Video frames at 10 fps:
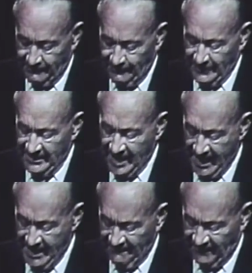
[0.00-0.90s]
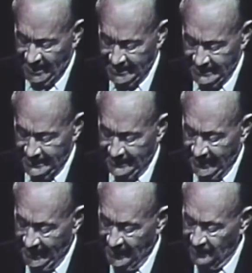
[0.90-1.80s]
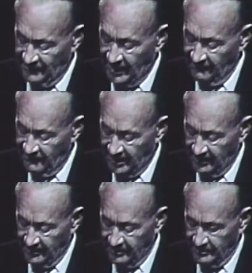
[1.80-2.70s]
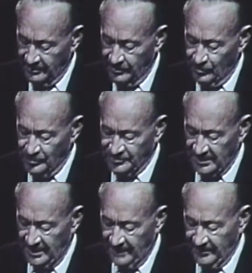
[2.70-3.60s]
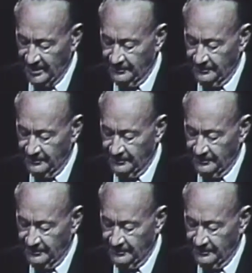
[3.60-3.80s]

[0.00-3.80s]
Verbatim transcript: we find the hand of our Father who is in heaven.